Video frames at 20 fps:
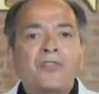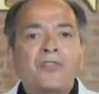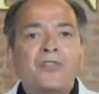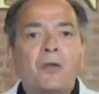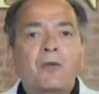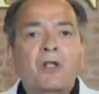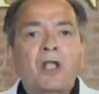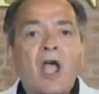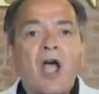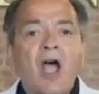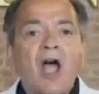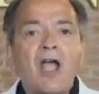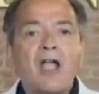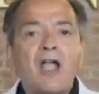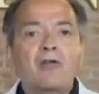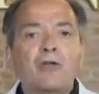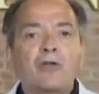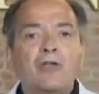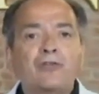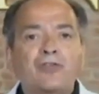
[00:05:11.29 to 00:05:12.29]
The
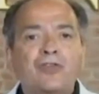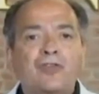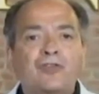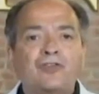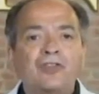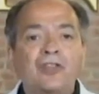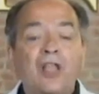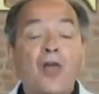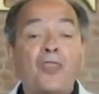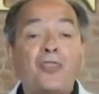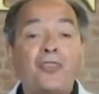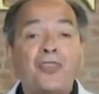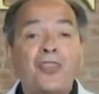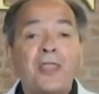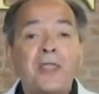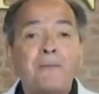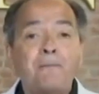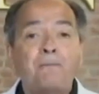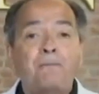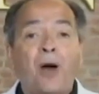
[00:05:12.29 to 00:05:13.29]
Congress is
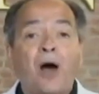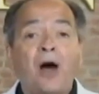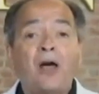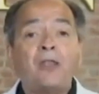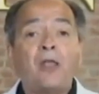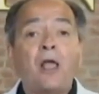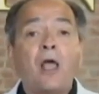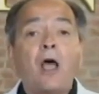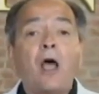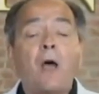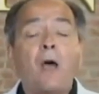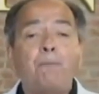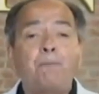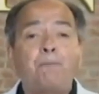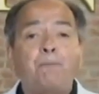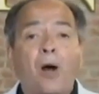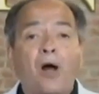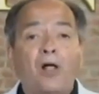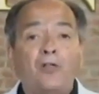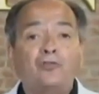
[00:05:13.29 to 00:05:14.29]
nothing but a
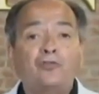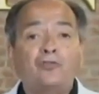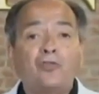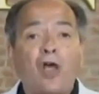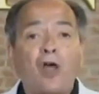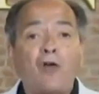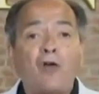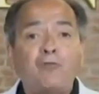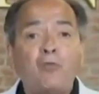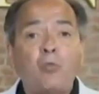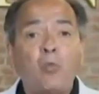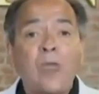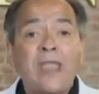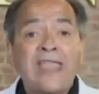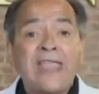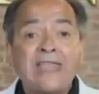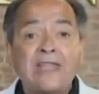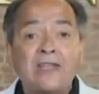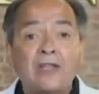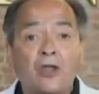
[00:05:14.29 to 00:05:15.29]
bunch of
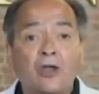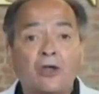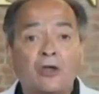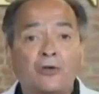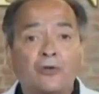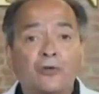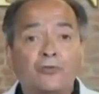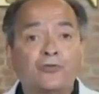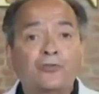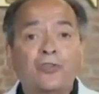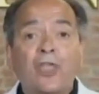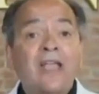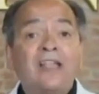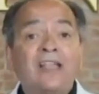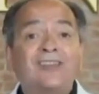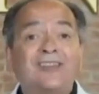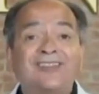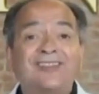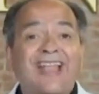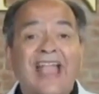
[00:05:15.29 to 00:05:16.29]
wieners.
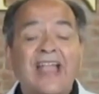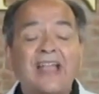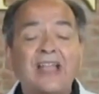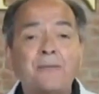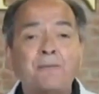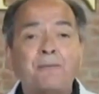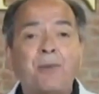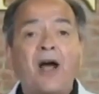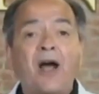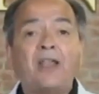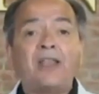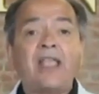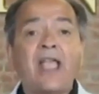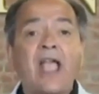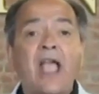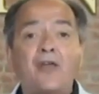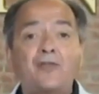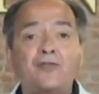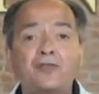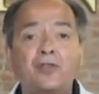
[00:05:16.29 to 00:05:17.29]
Does anybody
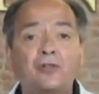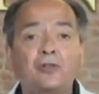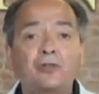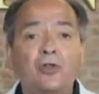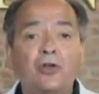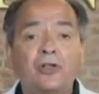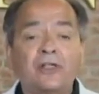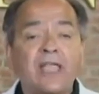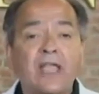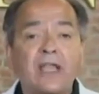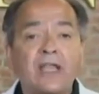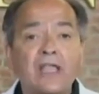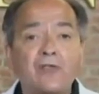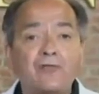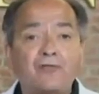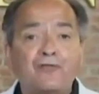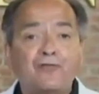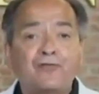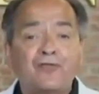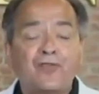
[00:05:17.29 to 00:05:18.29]
have to look
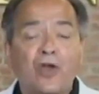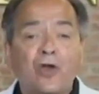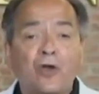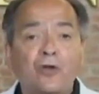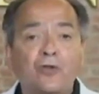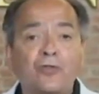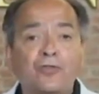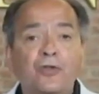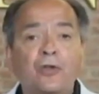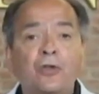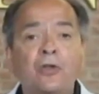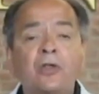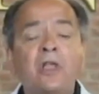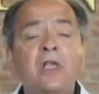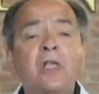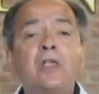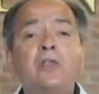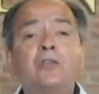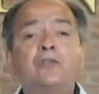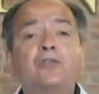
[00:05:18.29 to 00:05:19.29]
any further?
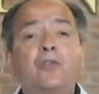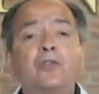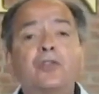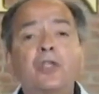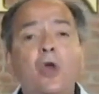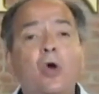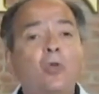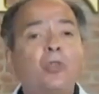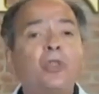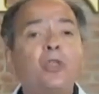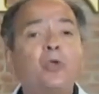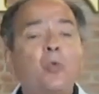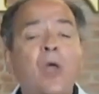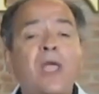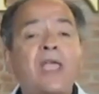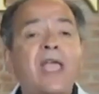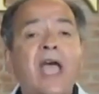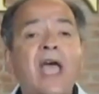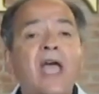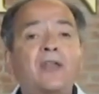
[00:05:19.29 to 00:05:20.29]
So the only
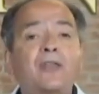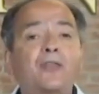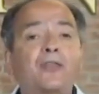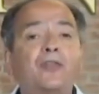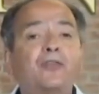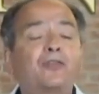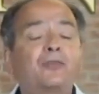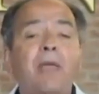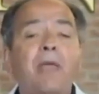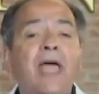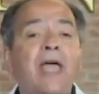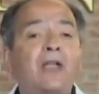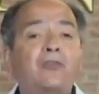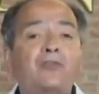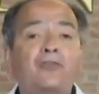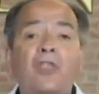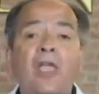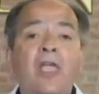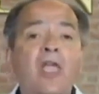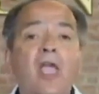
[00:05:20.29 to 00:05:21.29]
way out of this,
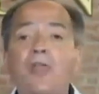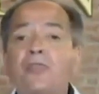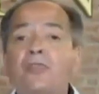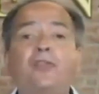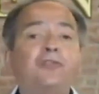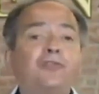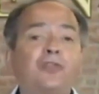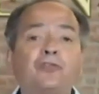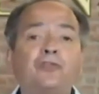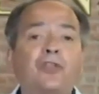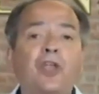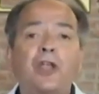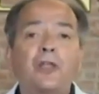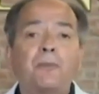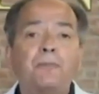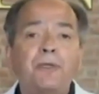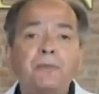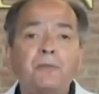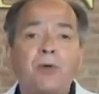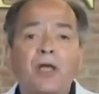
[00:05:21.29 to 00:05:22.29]
Max, and this is going
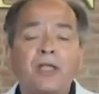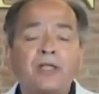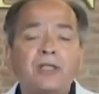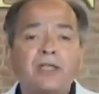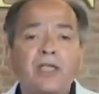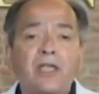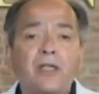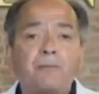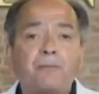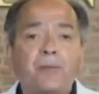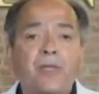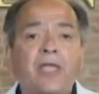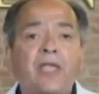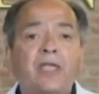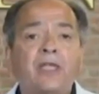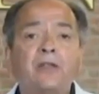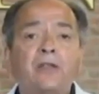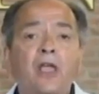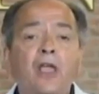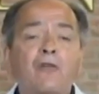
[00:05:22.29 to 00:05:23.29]
to be my
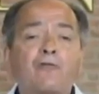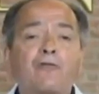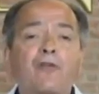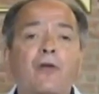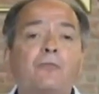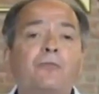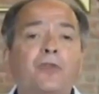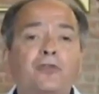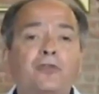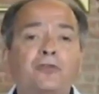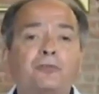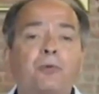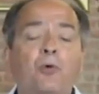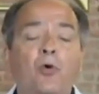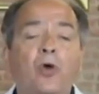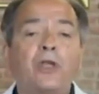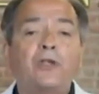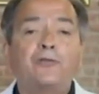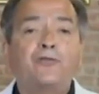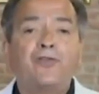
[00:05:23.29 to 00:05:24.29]
campaign from this
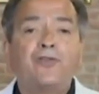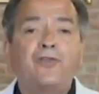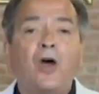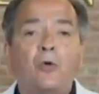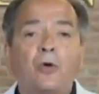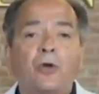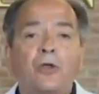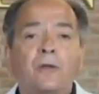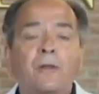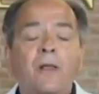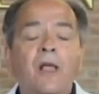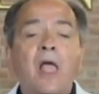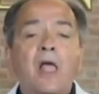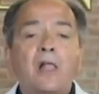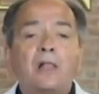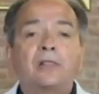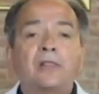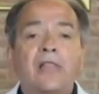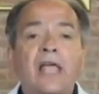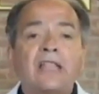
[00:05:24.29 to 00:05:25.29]
point forward,
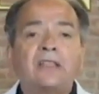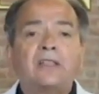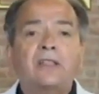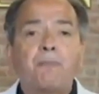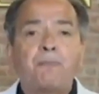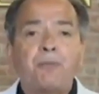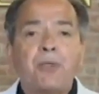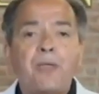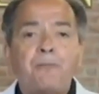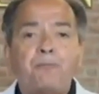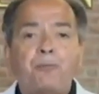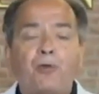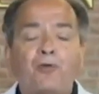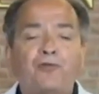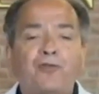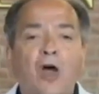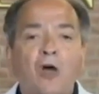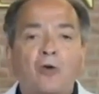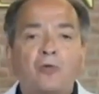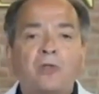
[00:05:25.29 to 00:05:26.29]
Let the
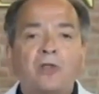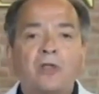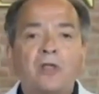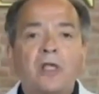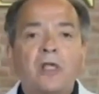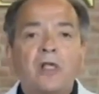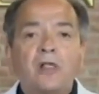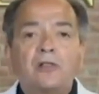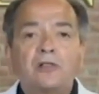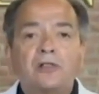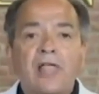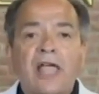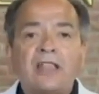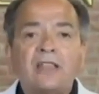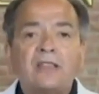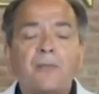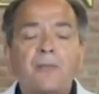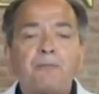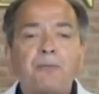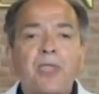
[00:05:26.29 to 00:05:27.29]
people vote.
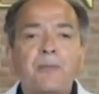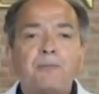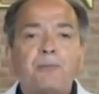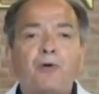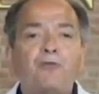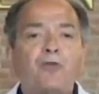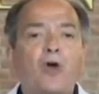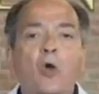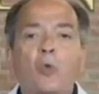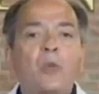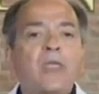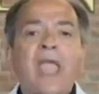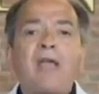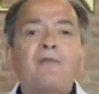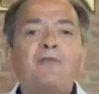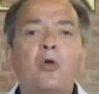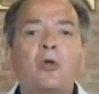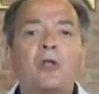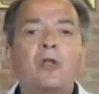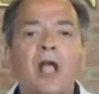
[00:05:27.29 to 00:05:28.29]
Let the people vote. We
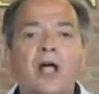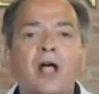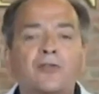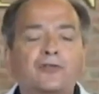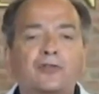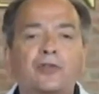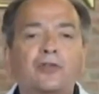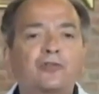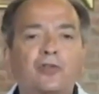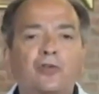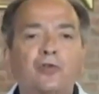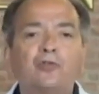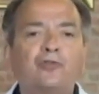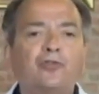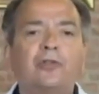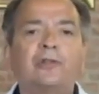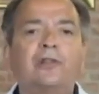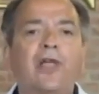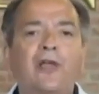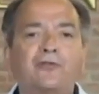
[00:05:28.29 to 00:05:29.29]
have no
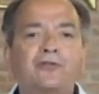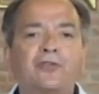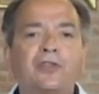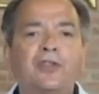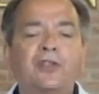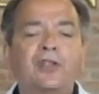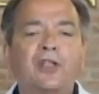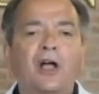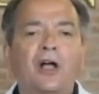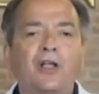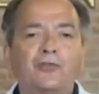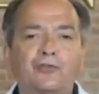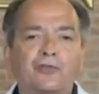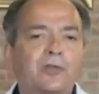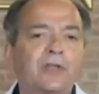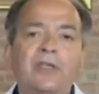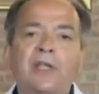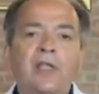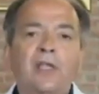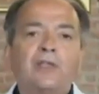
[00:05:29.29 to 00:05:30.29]
constitution left in the
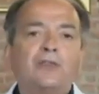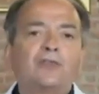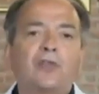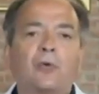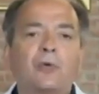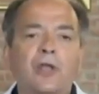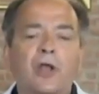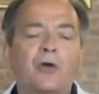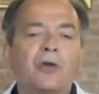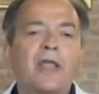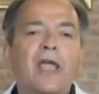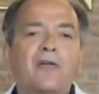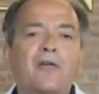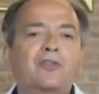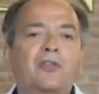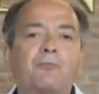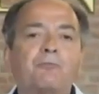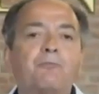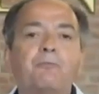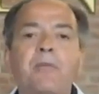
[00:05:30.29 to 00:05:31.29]
country, so we don't
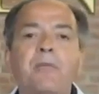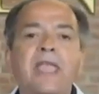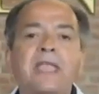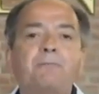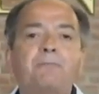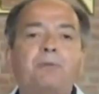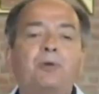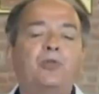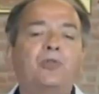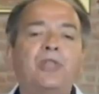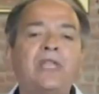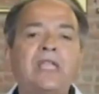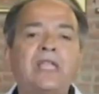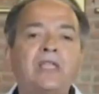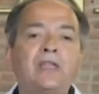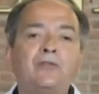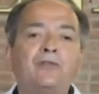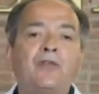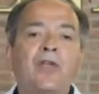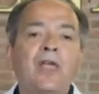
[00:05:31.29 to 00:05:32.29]
have to make
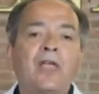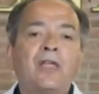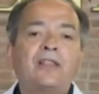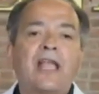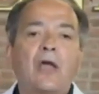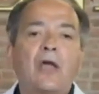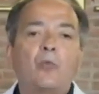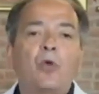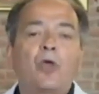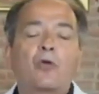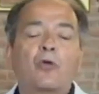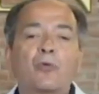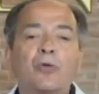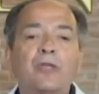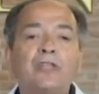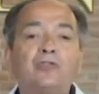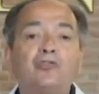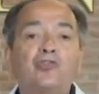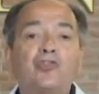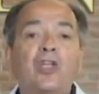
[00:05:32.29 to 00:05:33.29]
believe that we're
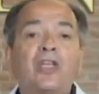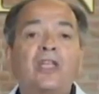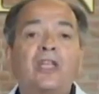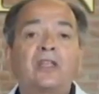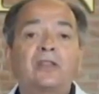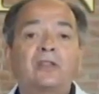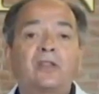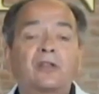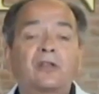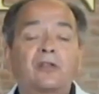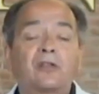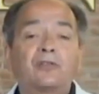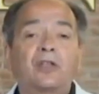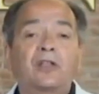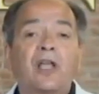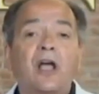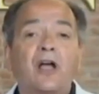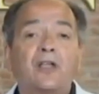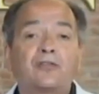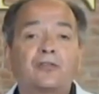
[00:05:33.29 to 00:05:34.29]
rejigging
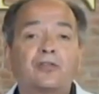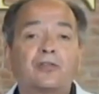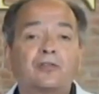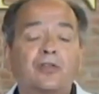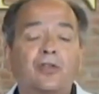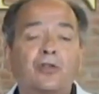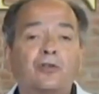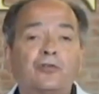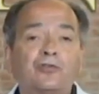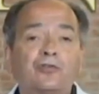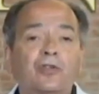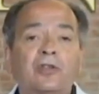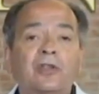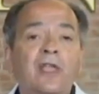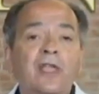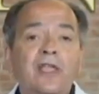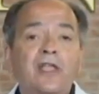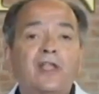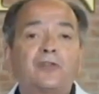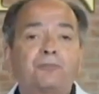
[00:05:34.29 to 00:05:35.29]
the
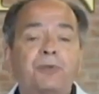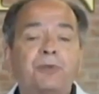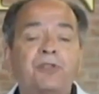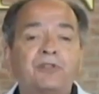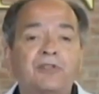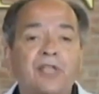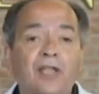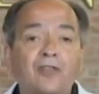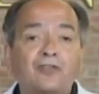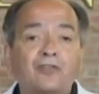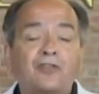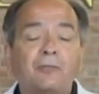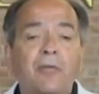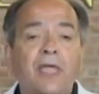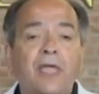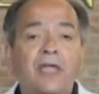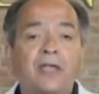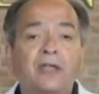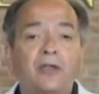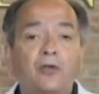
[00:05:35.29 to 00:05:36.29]
Constitution. It's been
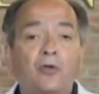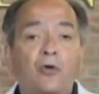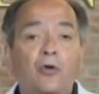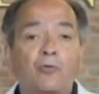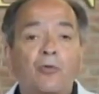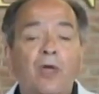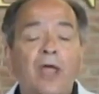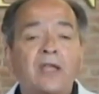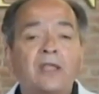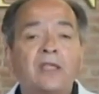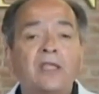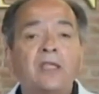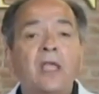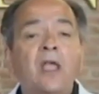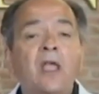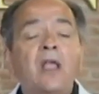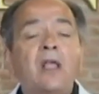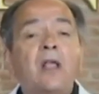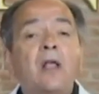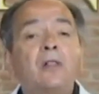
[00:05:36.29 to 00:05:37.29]
decimated already.
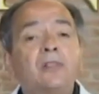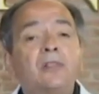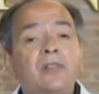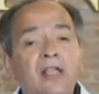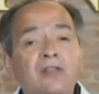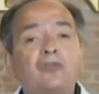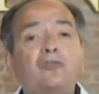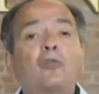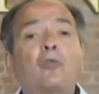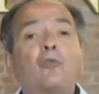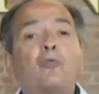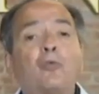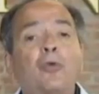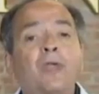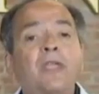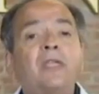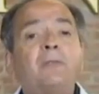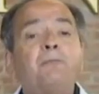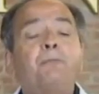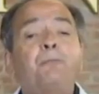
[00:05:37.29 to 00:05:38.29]
Let's
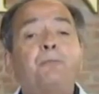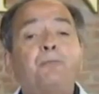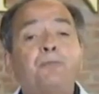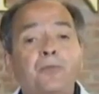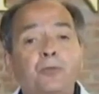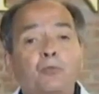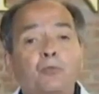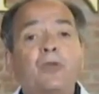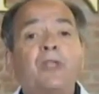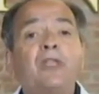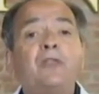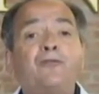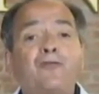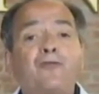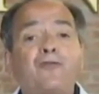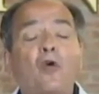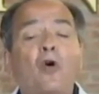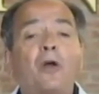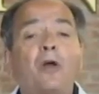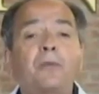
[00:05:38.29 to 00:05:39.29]

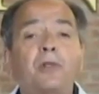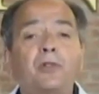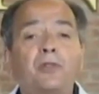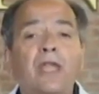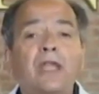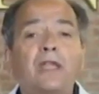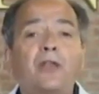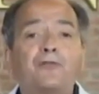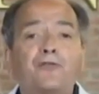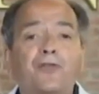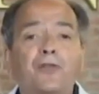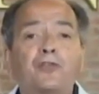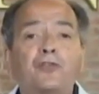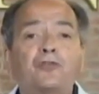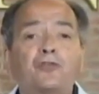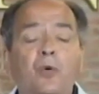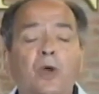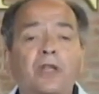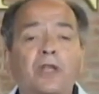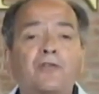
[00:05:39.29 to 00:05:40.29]
reformulate it for the
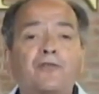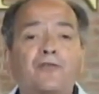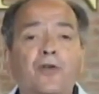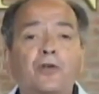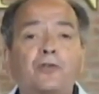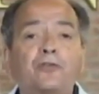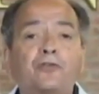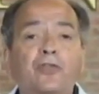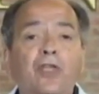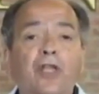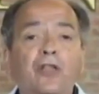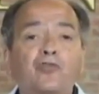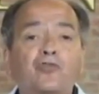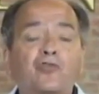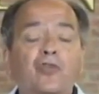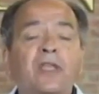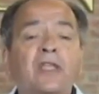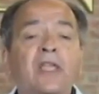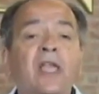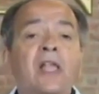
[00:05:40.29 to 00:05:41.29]
21st
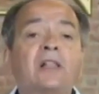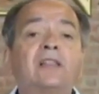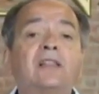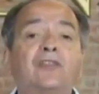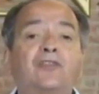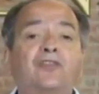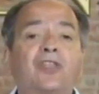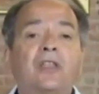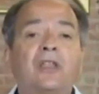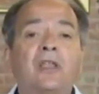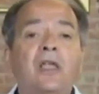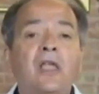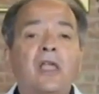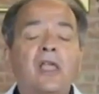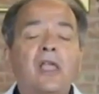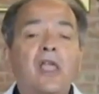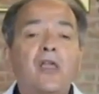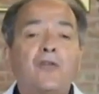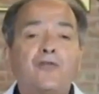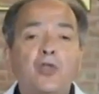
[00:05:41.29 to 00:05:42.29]
century. Listen,
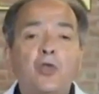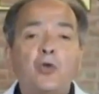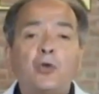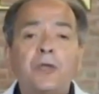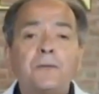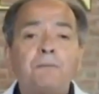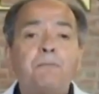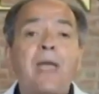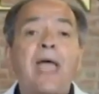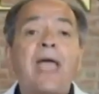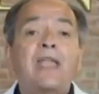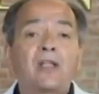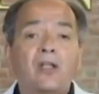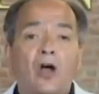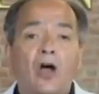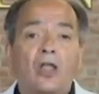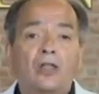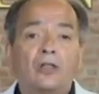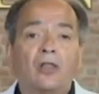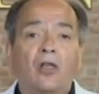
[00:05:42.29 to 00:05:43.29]
if you could bank
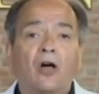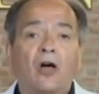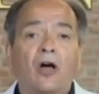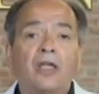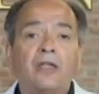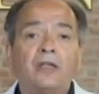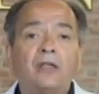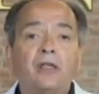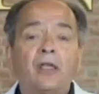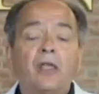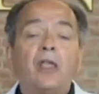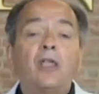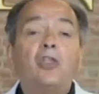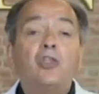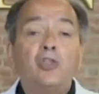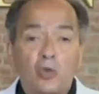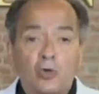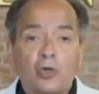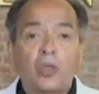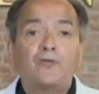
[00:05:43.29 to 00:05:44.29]
online,
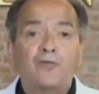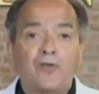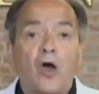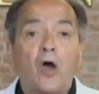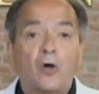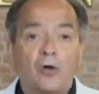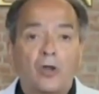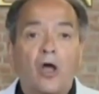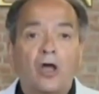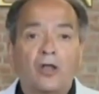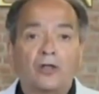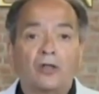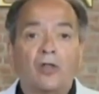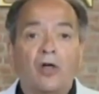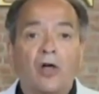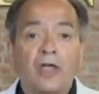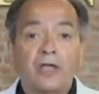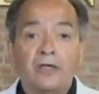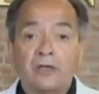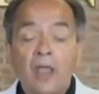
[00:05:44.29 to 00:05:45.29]
you could vote
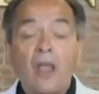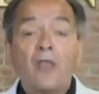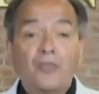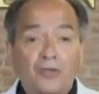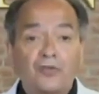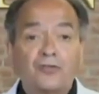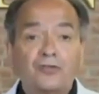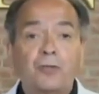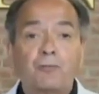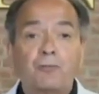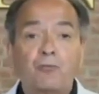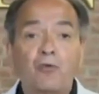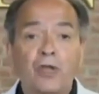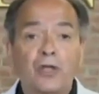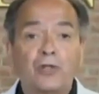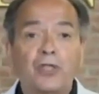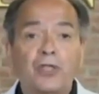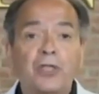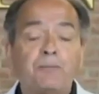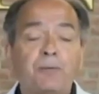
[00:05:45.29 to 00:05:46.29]
online. This could
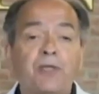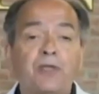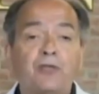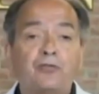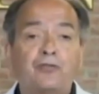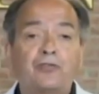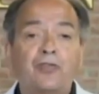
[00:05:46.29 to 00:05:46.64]
really be